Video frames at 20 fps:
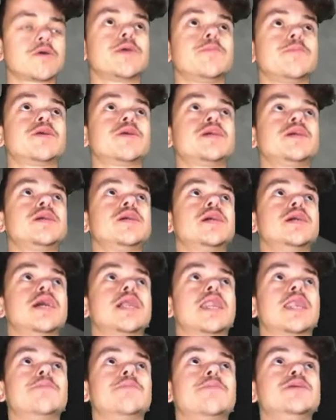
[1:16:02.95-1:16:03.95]
buddy,
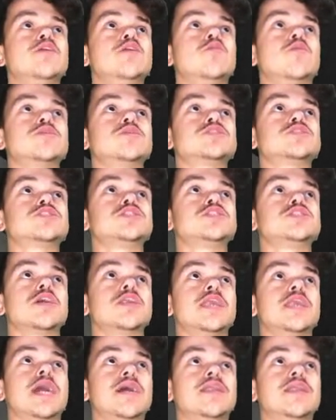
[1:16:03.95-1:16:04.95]
let me know once you've done that, and